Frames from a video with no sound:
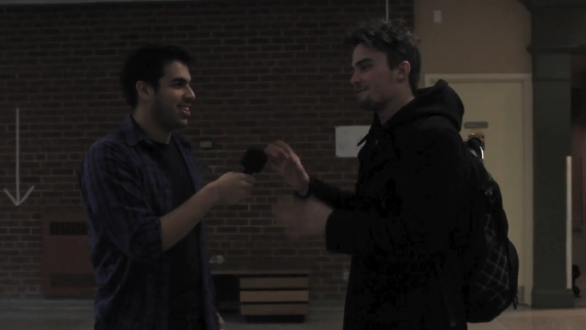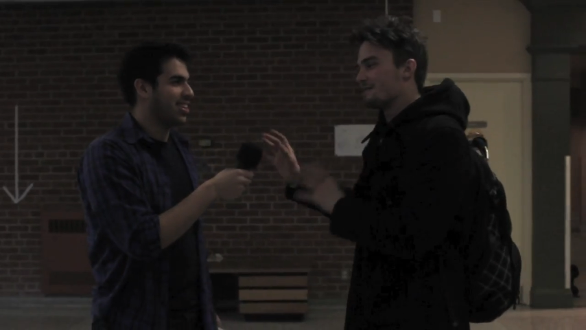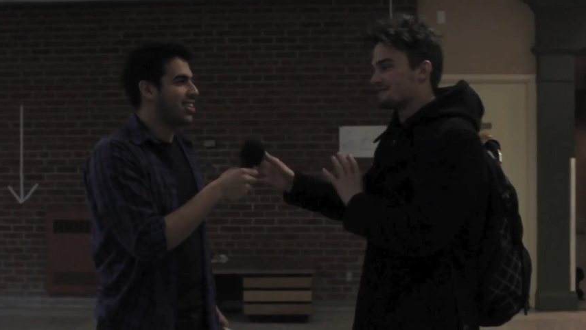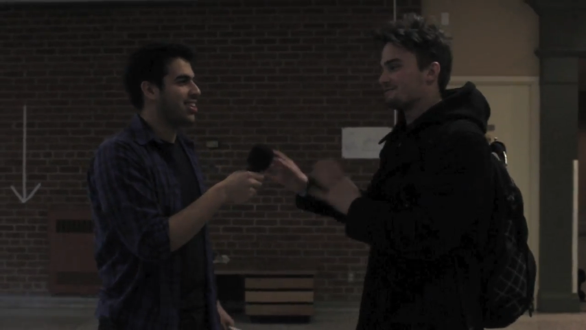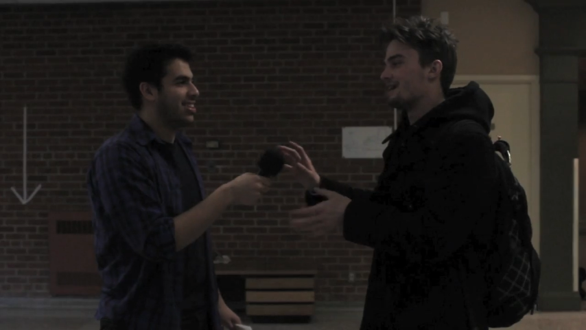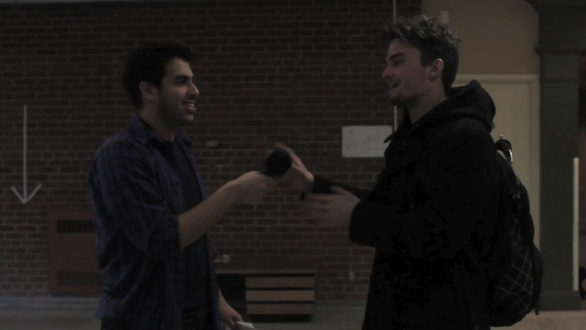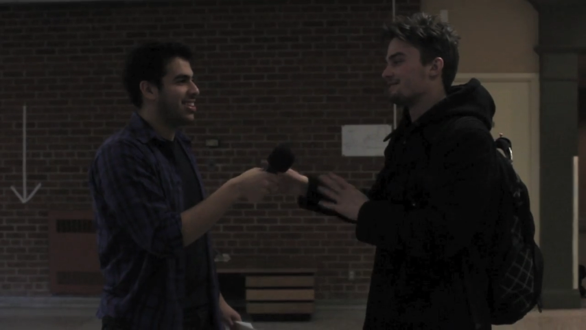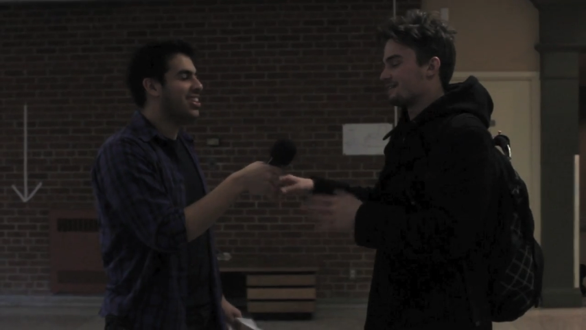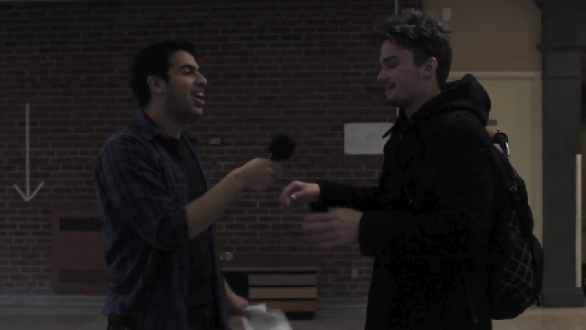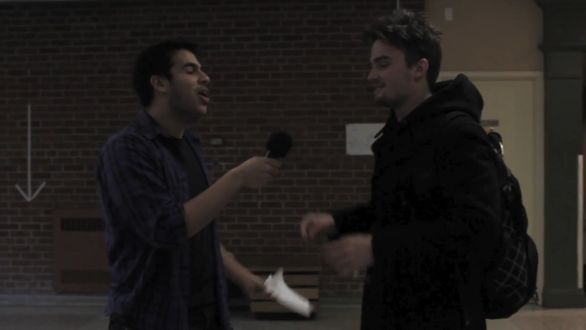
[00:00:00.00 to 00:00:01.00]
Speaker 1: you're messing around
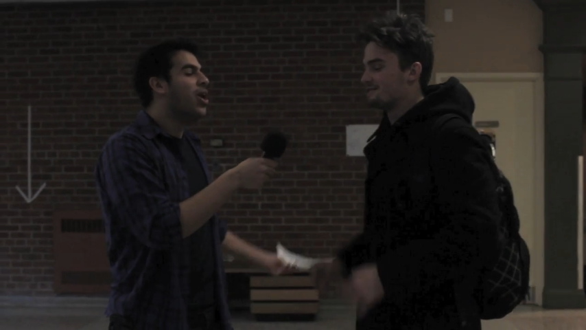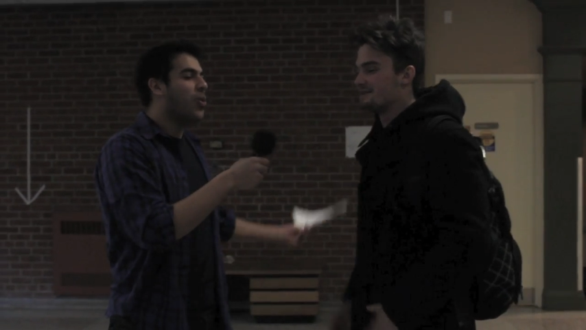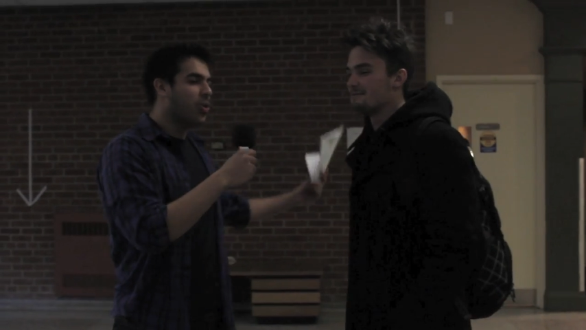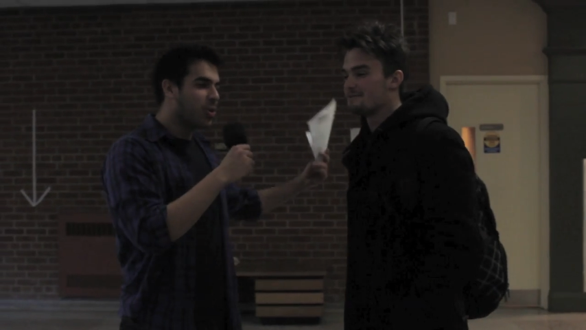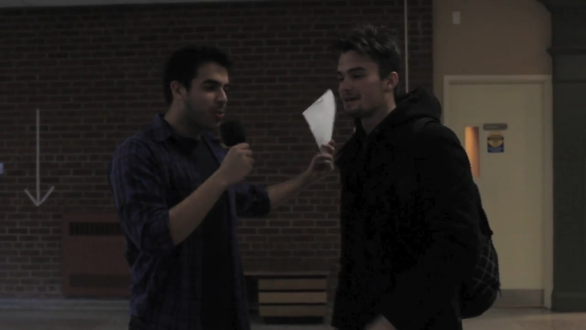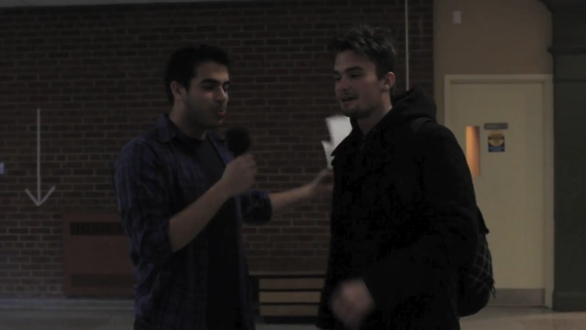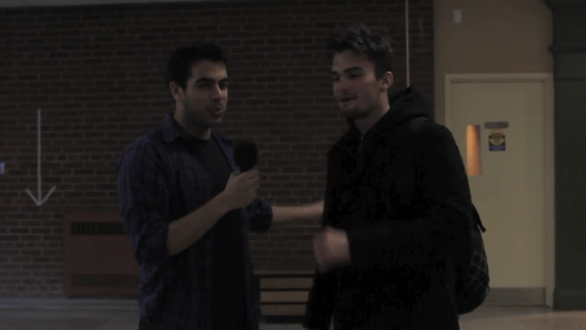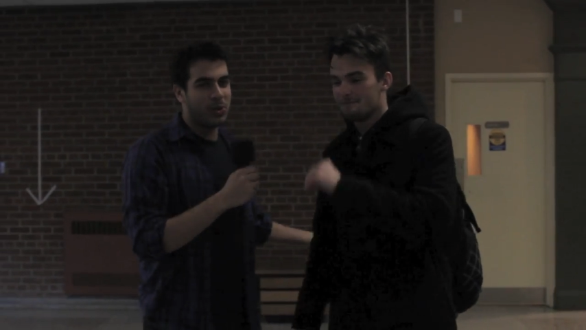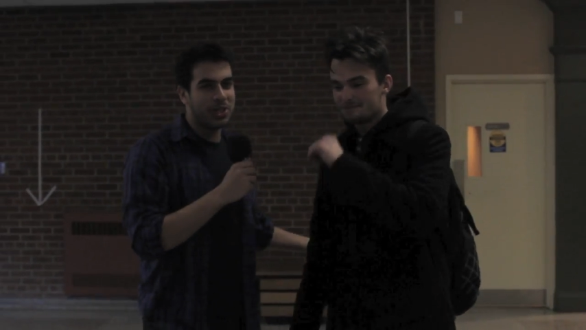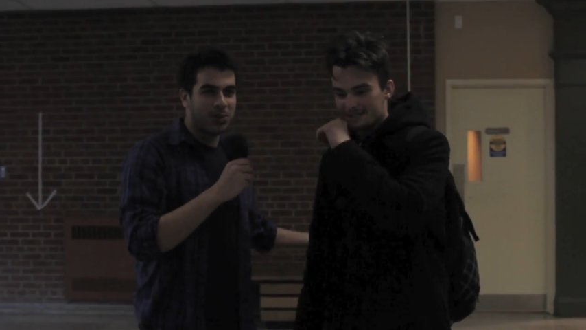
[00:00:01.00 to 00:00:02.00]
or no. Well,
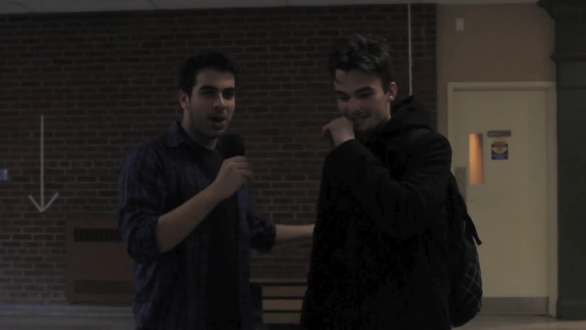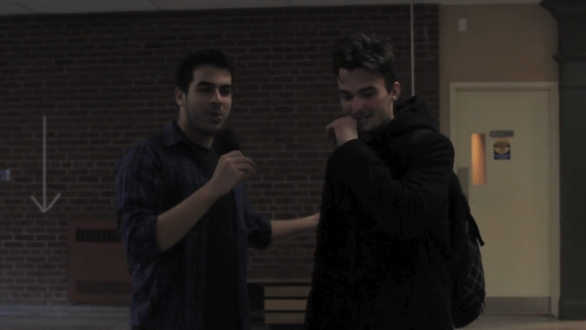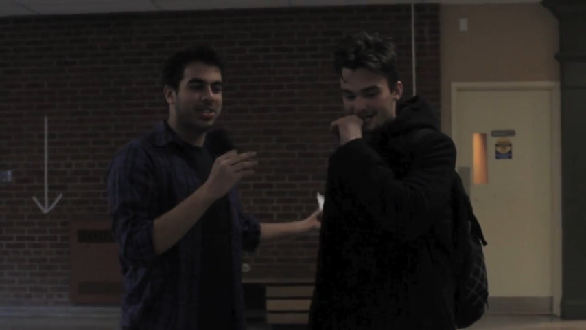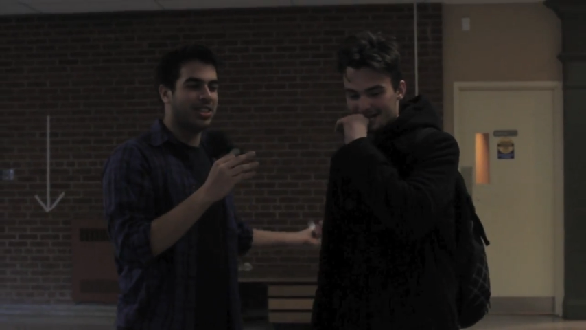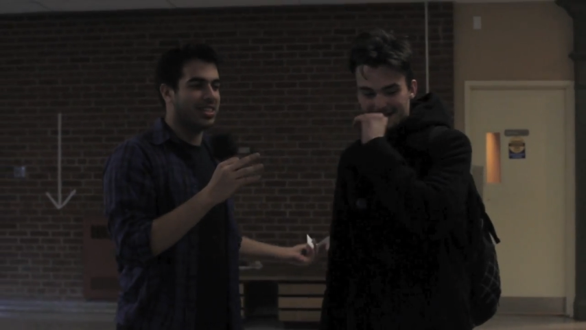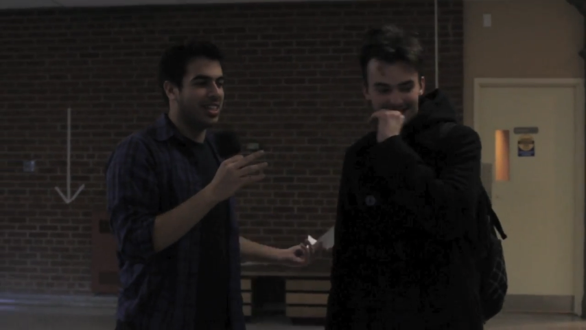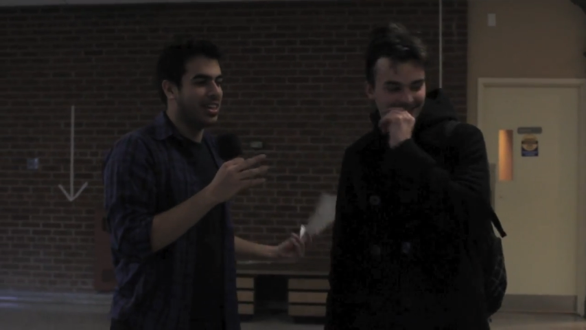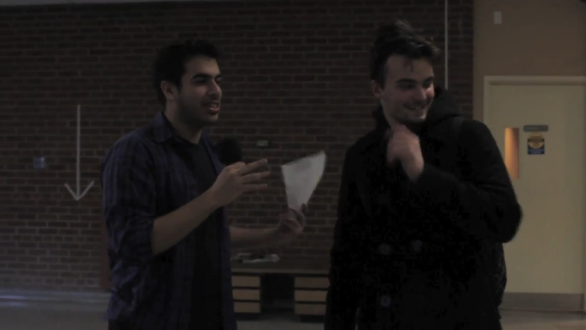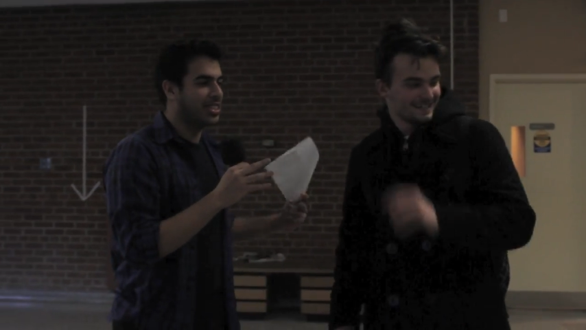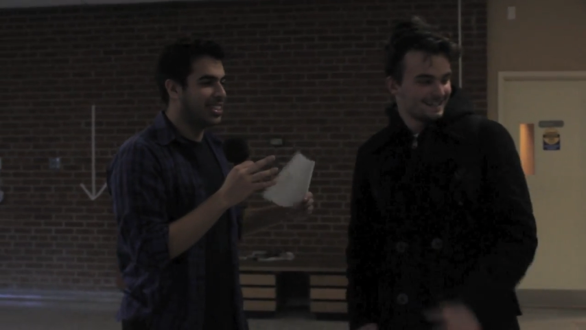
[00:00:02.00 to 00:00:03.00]
the, the, reason why we're listening
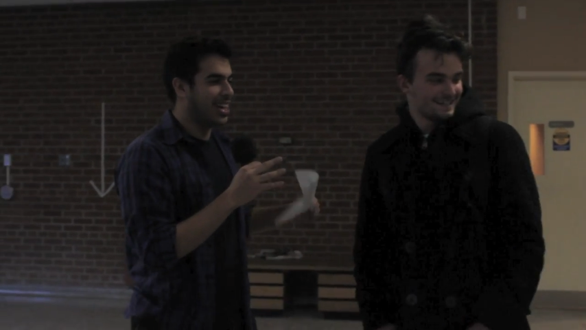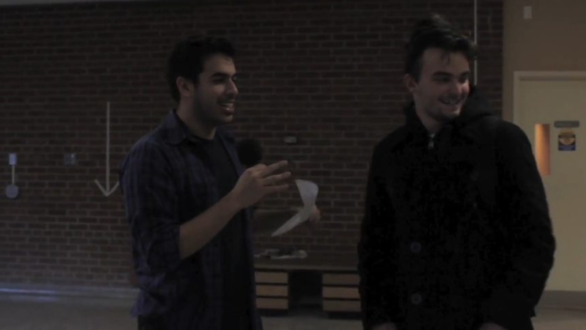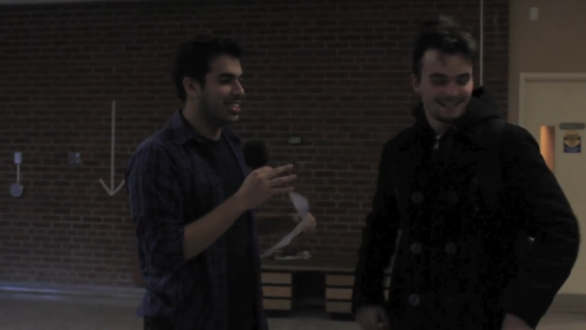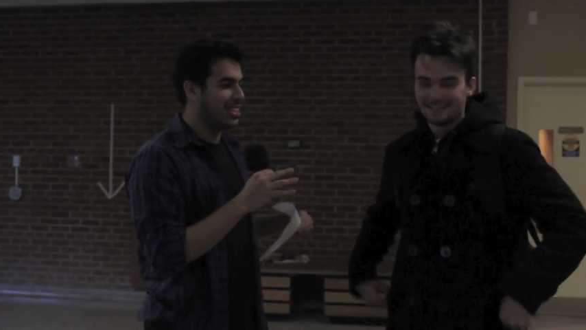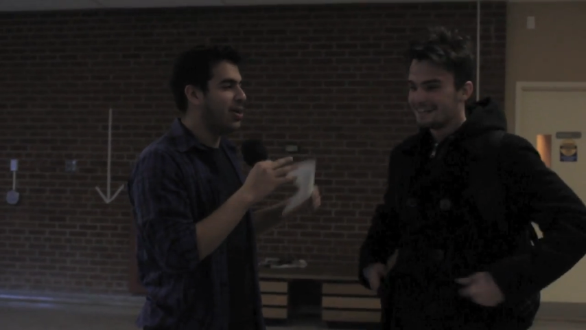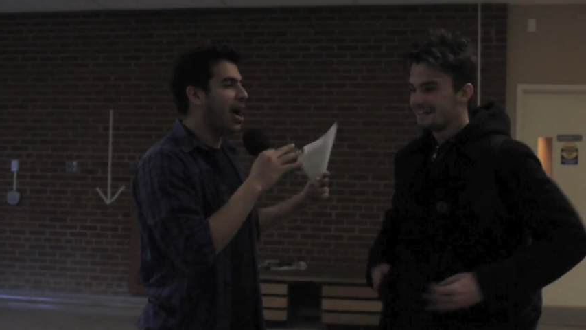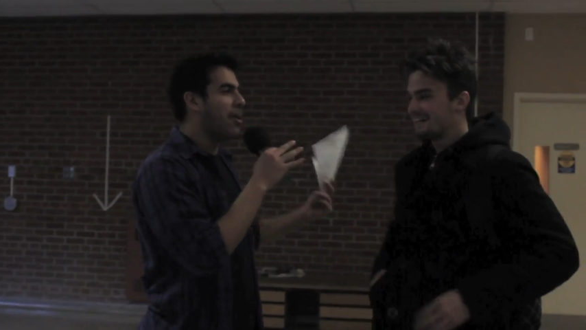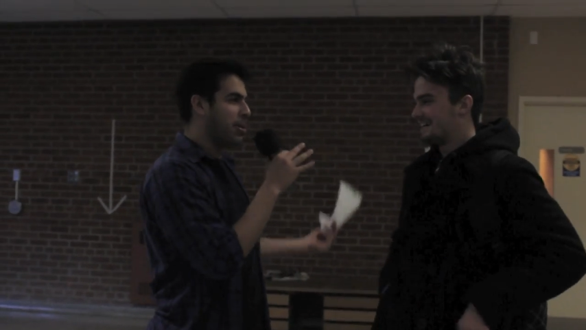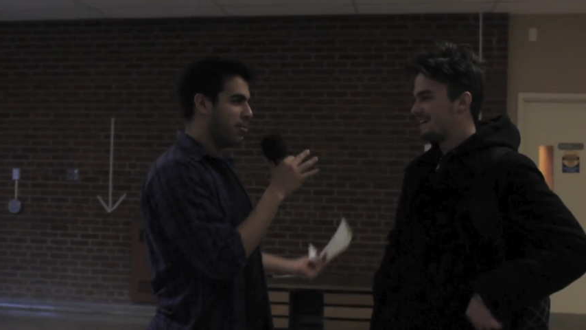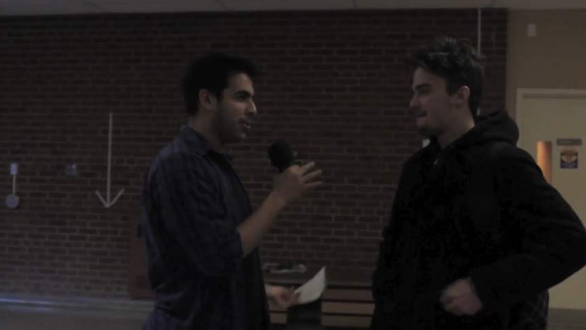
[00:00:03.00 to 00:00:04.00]
is just like to see
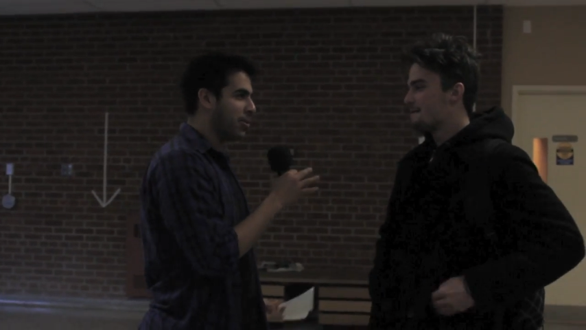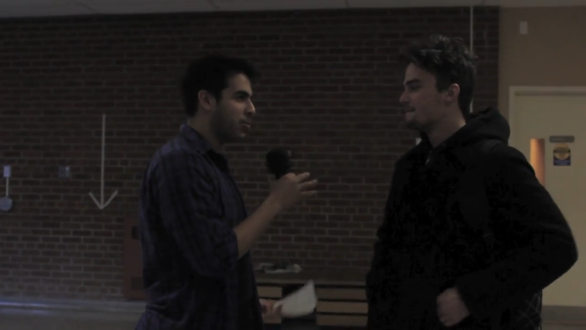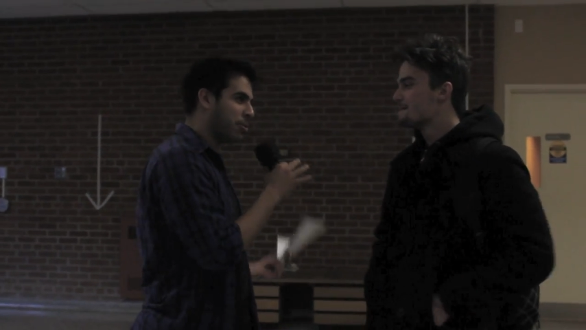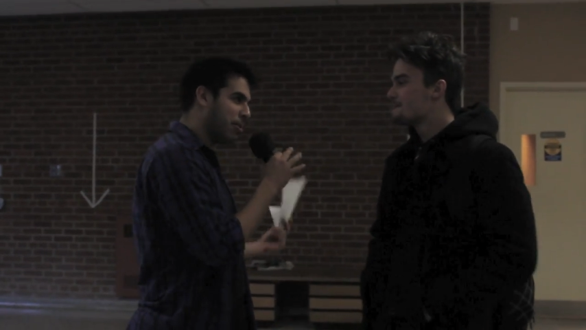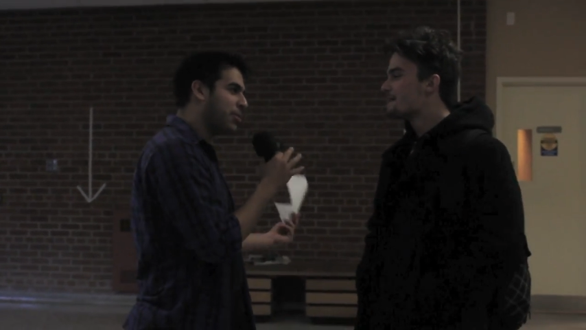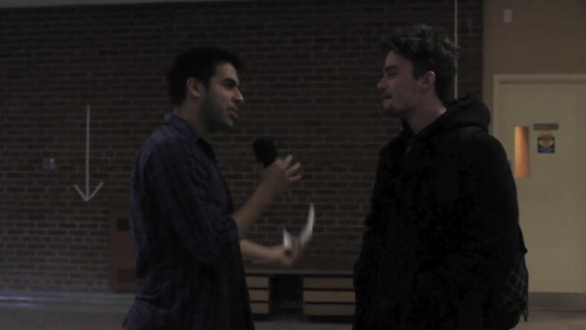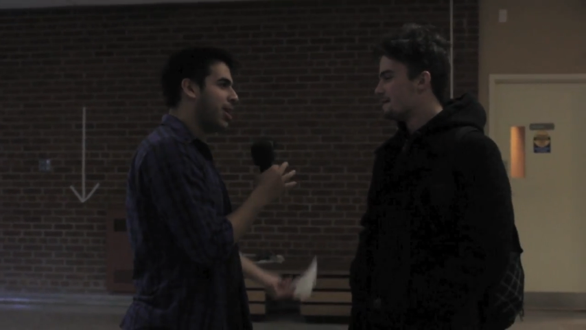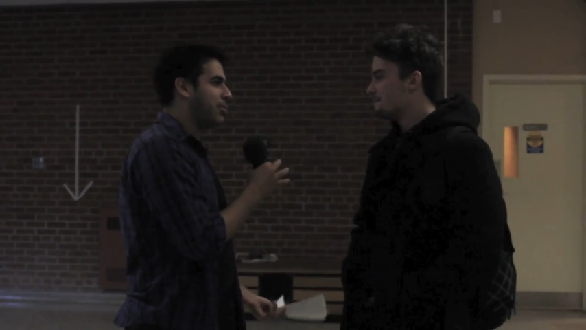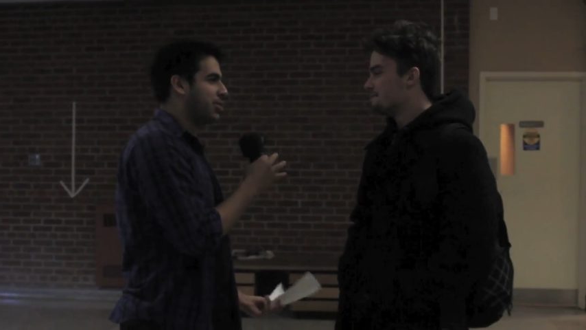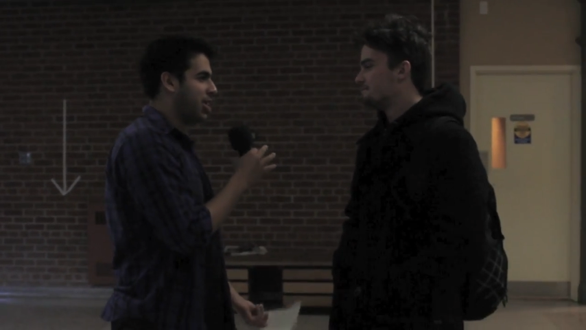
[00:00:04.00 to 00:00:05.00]
how people, what people,
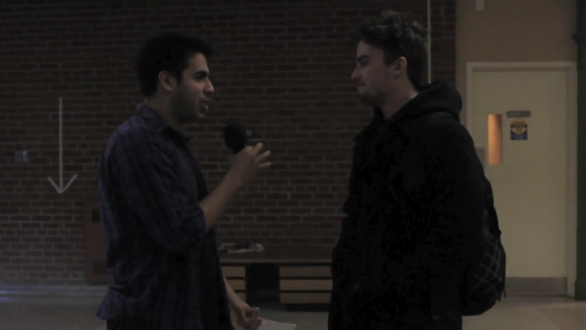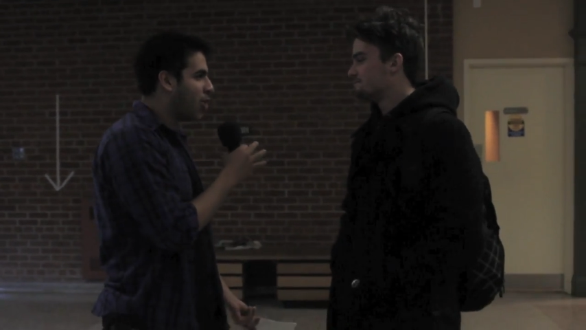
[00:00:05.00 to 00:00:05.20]
how much they mm-hmm.